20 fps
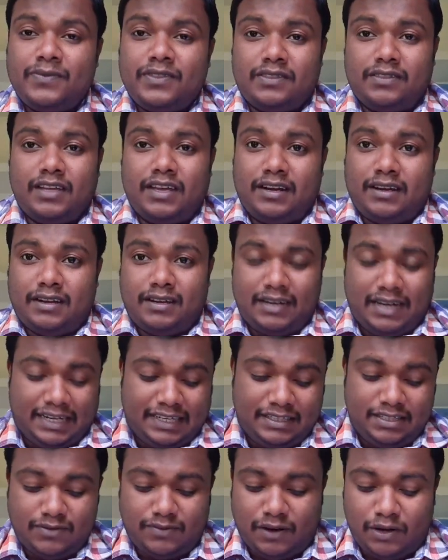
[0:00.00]
Then
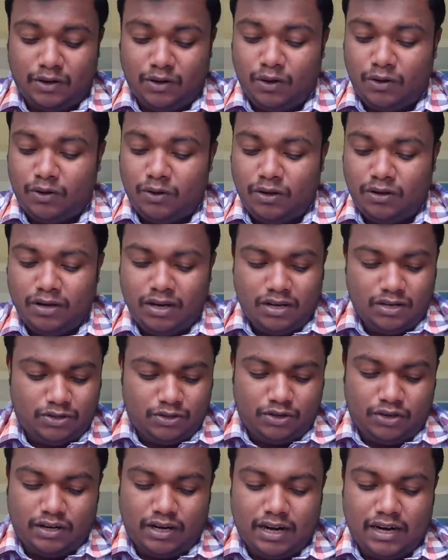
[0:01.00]
night 1 o'clock,
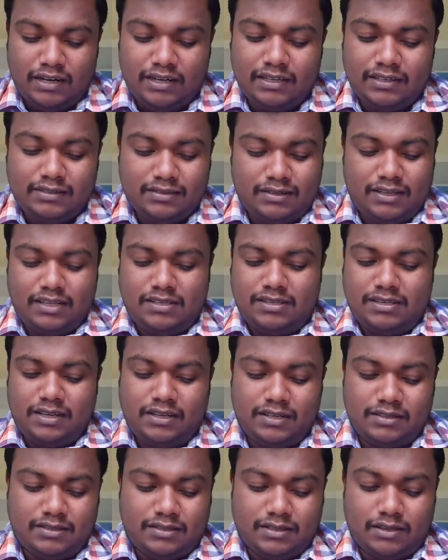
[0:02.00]
Donald reached
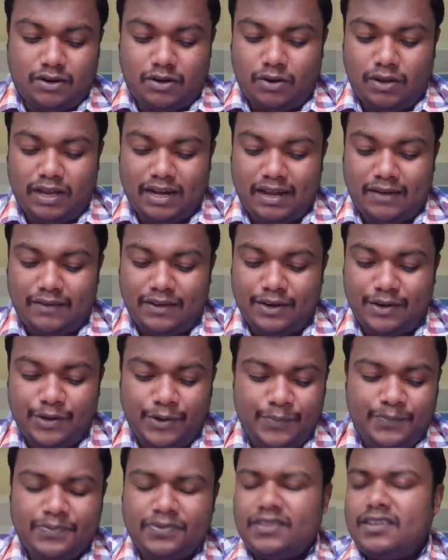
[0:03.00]
his Royal
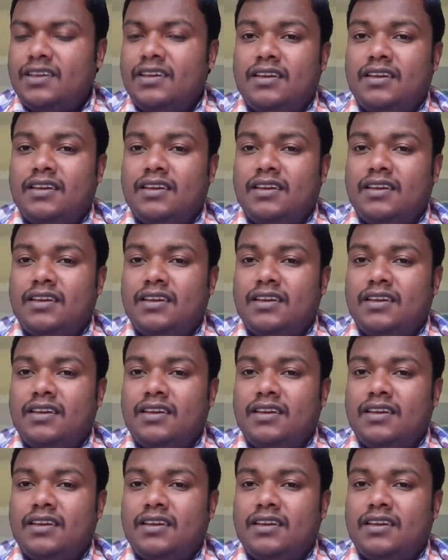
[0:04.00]
Avenue,